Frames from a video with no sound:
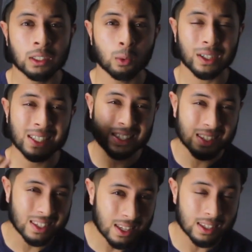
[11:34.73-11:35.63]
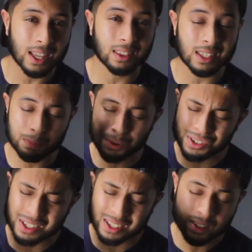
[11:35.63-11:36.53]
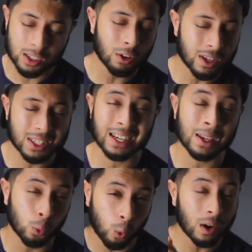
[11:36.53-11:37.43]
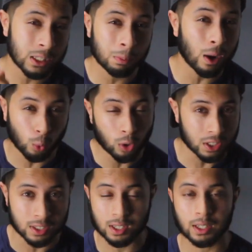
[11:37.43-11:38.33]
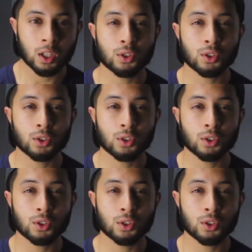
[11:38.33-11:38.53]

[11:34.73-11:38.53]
when He sees that this person is serious and he wants my words.